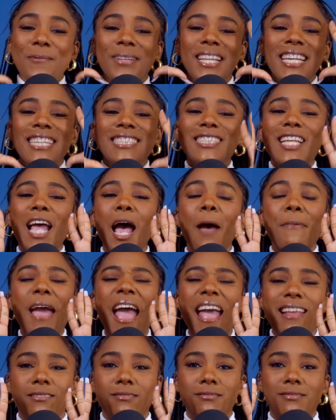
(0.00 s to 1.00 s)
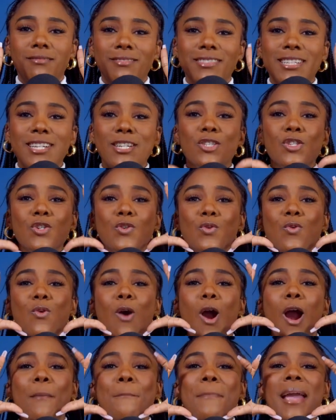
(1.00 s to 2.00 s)
Please stop it. You
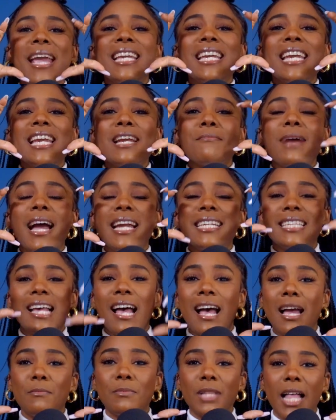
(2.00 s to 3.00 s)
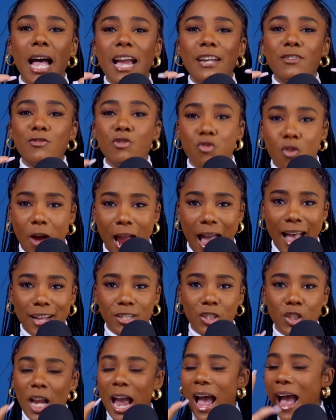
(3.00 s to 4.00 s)
are making my timeline
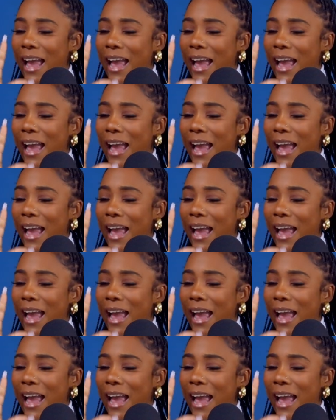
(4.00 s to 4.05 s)
crash.